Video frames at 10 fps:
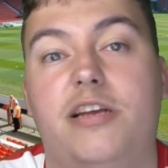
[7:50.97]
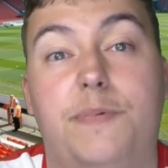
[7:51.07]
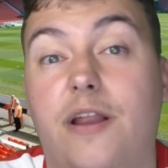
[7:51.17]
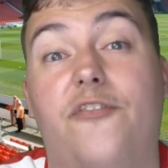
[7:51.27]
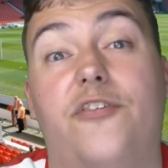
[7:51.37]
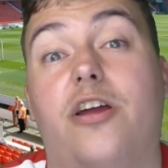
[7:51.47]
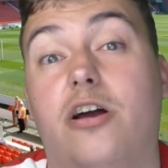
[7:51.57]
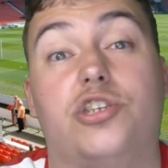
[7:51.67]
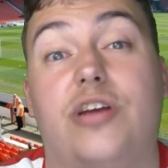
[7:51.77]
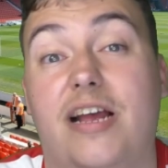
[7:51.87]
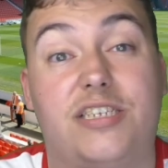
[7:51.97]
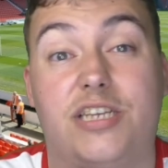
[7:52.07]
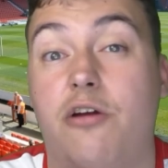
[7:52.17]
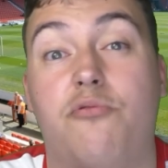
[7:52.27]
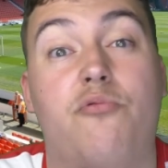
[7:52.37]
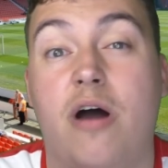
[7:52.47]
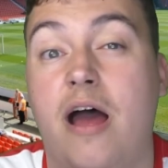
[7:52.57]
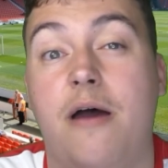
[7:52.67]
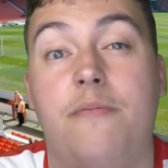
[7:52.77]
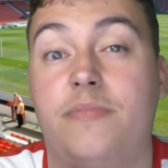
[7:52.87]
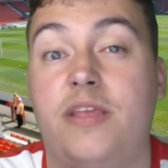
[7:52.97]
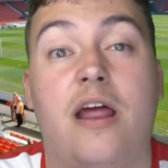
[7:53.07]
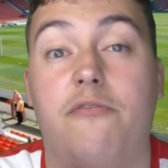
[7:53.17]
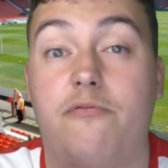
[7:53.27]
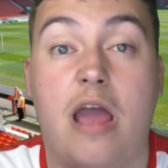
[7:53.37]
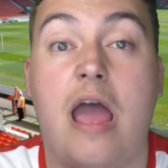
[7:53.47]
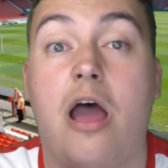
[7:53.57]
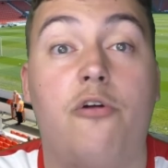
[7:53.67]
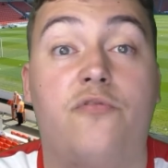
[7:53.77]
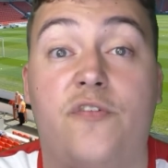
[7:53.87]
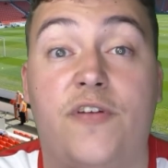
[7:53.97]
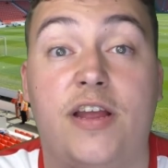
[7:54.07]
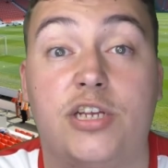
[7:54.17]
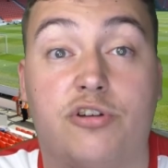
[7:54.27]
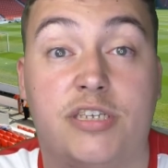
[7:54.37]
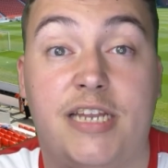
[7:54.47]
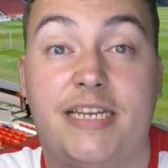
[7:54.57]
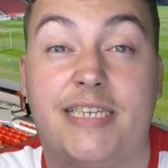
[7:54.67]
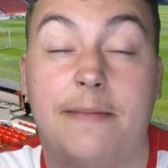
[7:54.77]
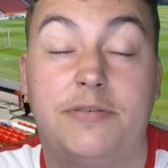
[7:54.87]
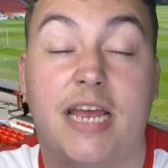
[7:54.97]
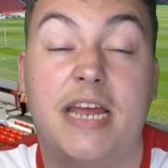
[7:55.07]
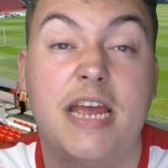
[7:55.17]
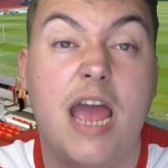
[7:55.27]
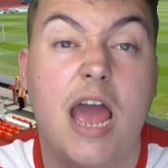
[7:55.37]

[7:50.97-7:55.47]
He's been offered a contract, so, um, you know, hopefully, fingers crossed, he accepts it.